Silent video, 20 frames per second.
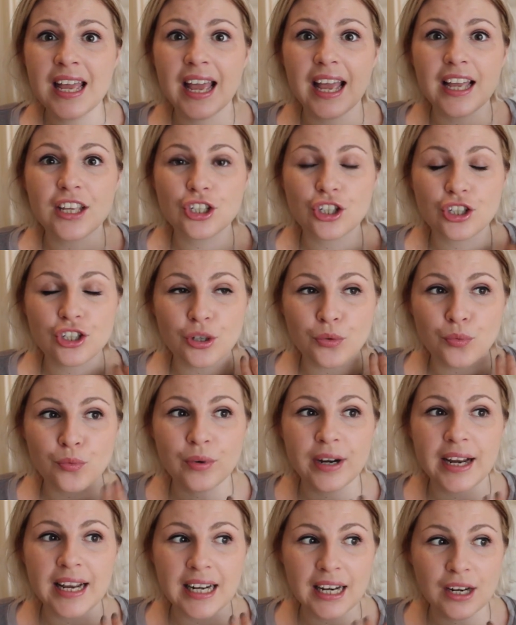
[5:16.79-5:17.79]
It's just a
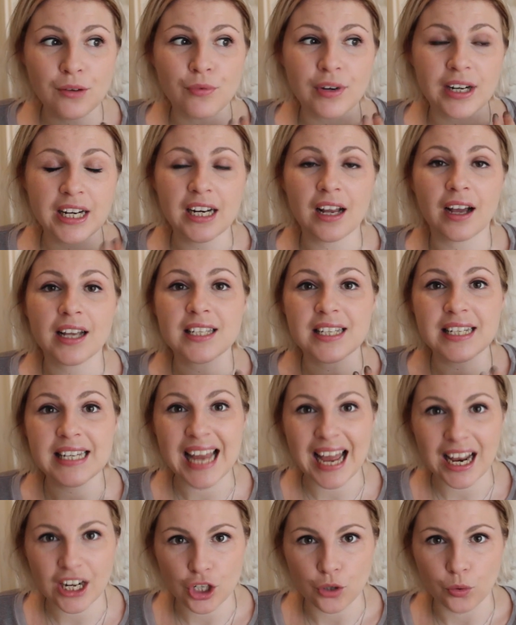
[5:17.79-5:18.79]
really nice
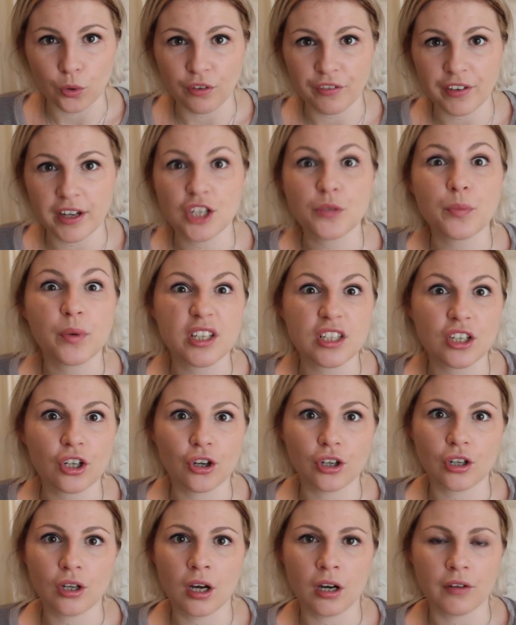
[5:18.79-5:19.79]
natural finish, but it's a
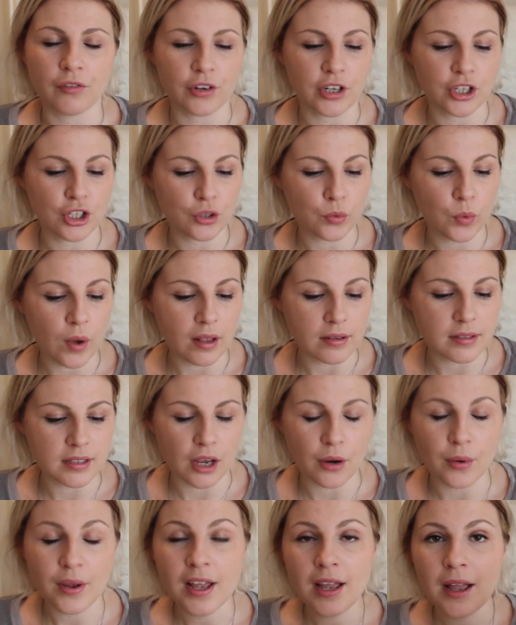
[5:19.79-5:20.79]
good coverage as well.
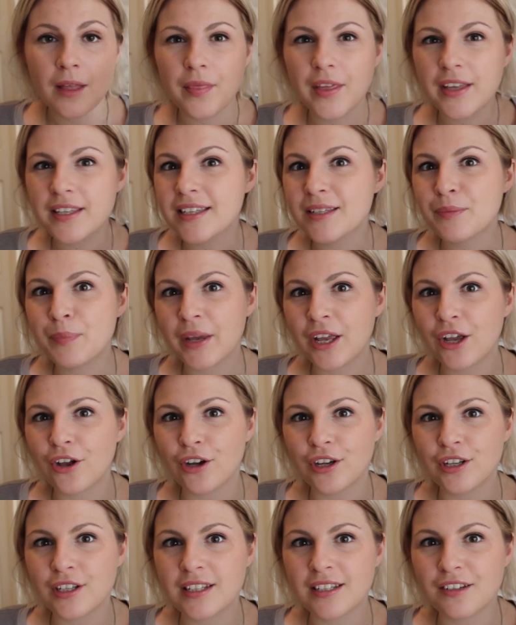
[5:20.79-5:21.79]
So this has been
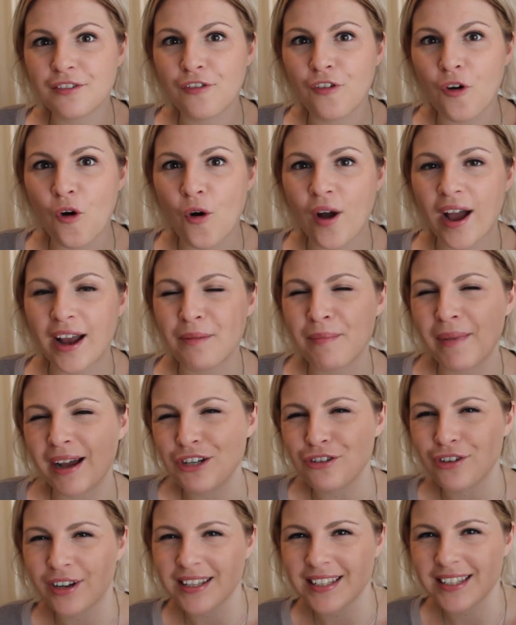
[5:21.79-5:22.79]
good for kind of my
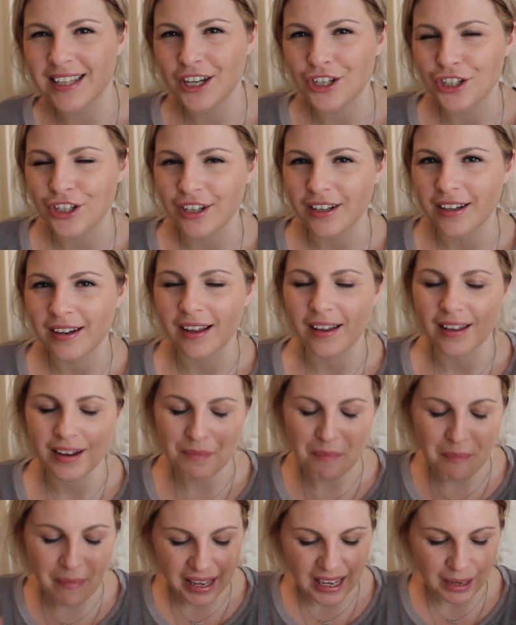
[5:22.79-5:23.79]
transition
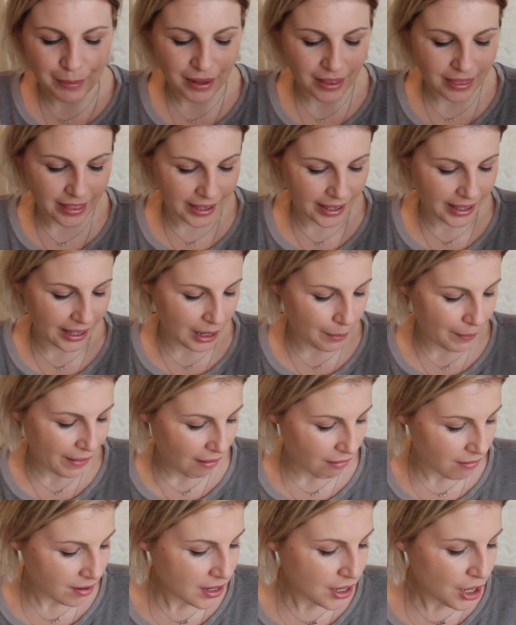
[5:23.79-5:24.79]
and maybe thinking
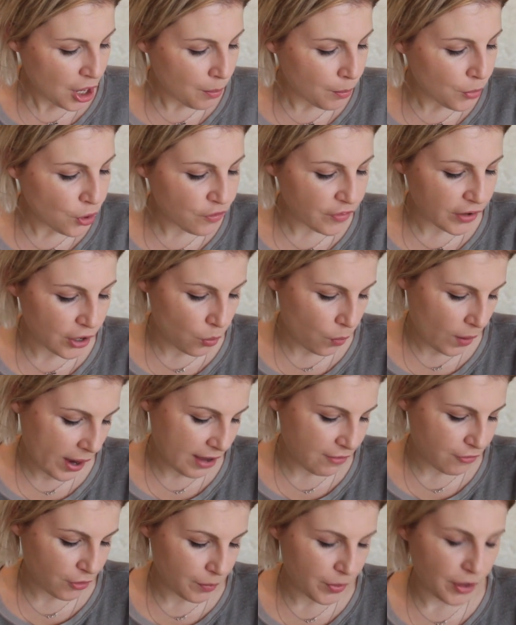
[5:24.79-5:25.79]
about moving
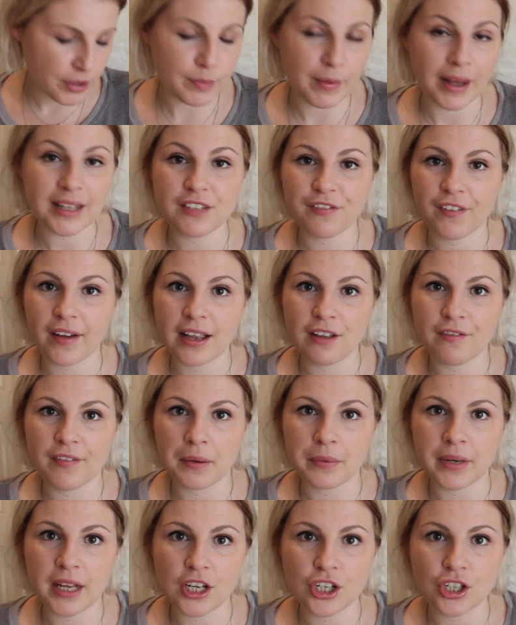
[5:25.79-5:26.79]
away from those mattifying
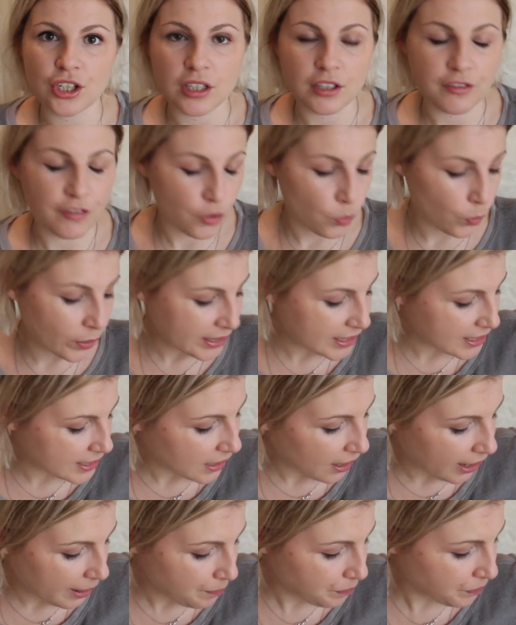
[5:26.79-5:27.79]
foundations for the winter
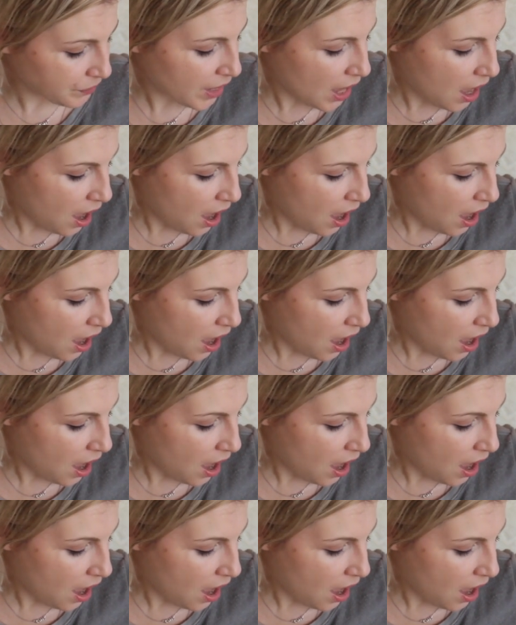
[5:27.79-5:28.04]
time.